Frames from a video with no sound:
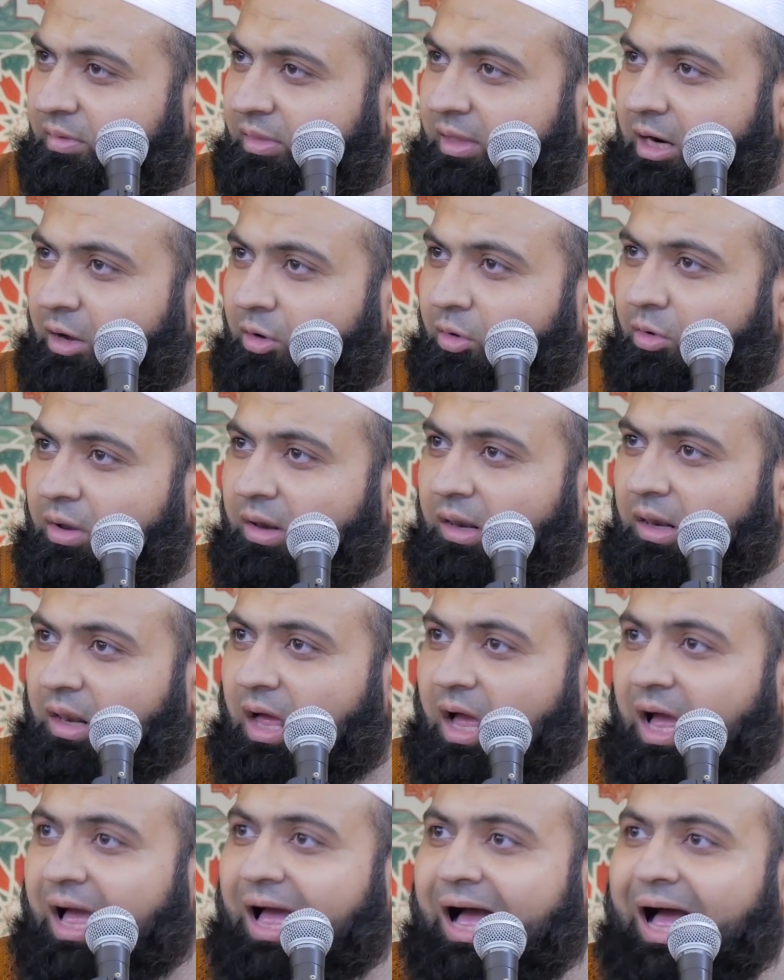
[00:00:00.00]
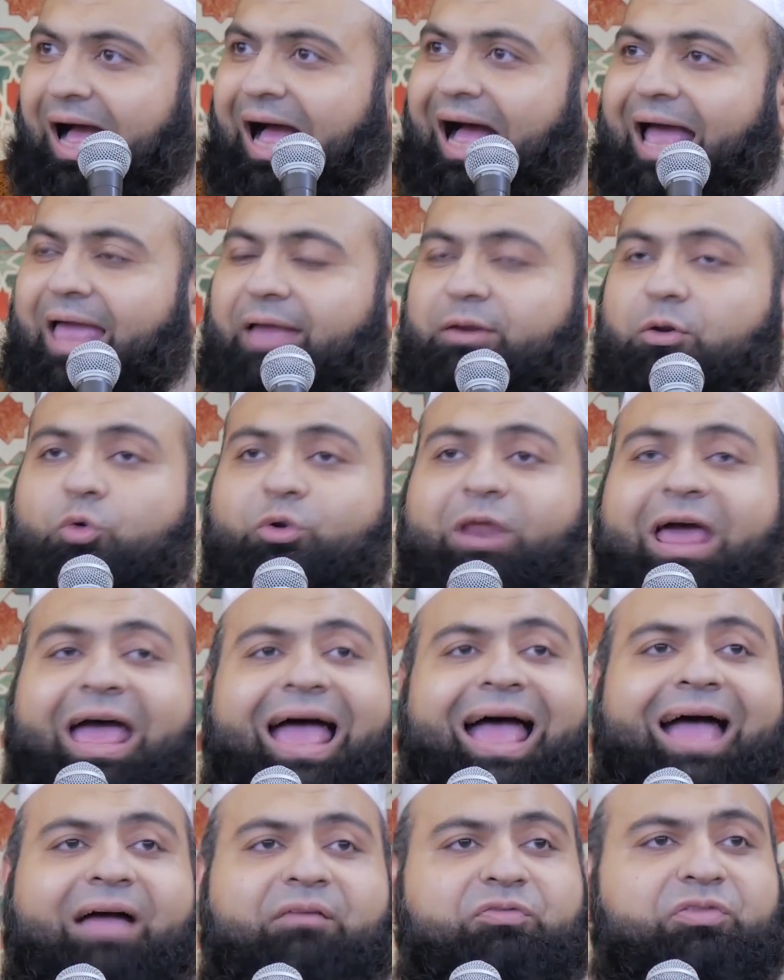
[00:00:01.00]
That, oh Allah, I don't
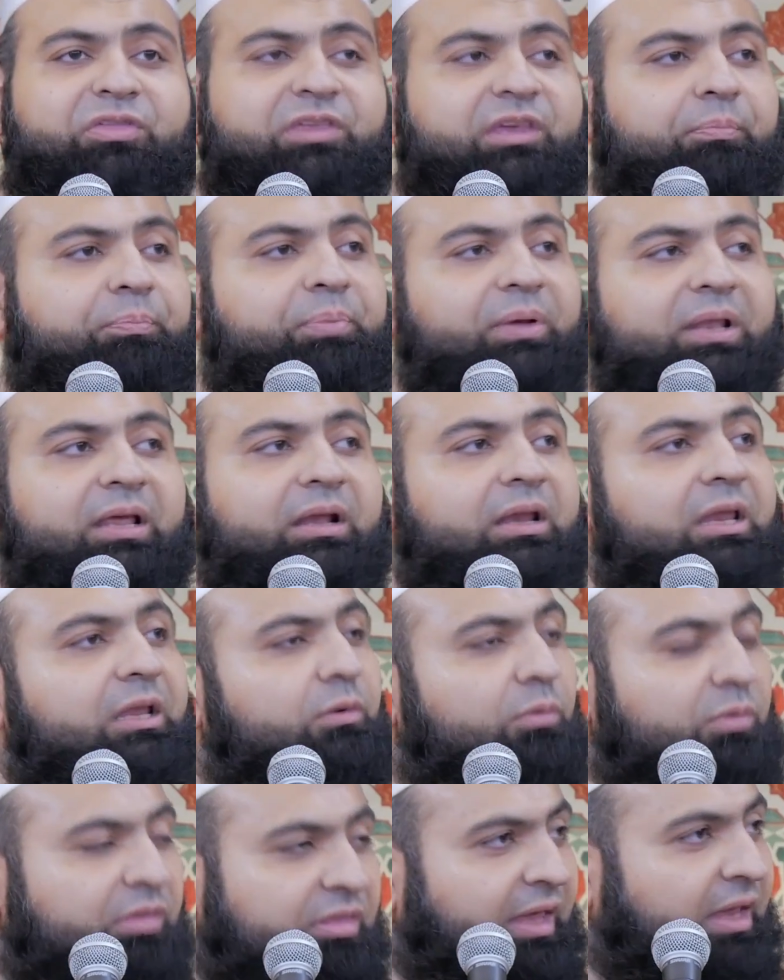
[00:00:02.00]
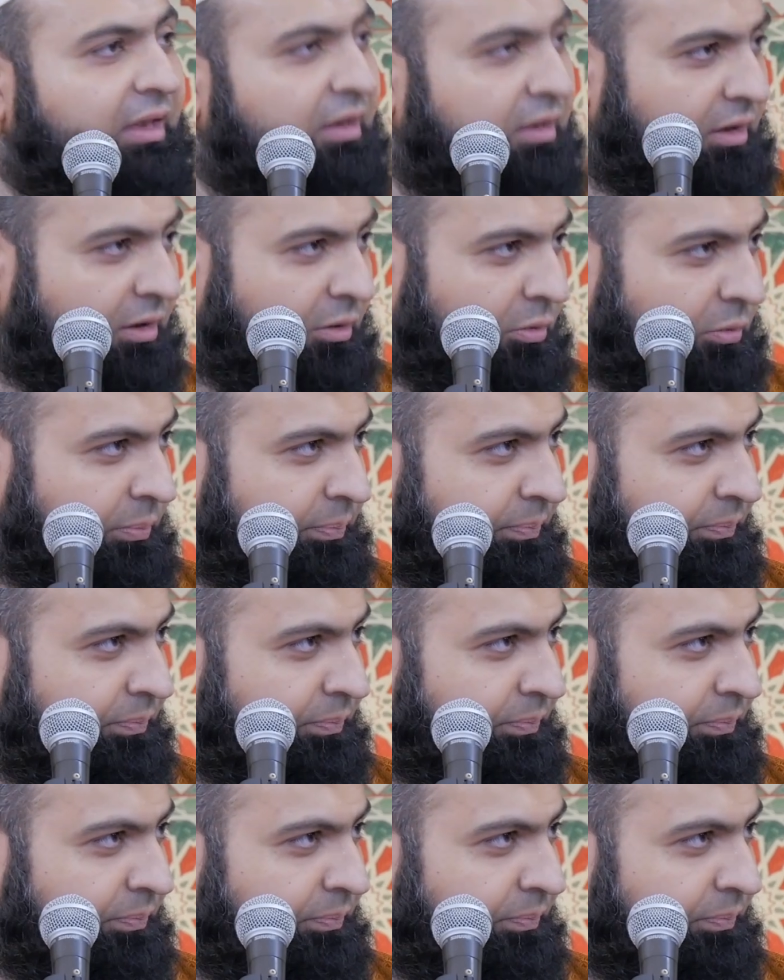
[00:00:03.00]
have the ability to thank You.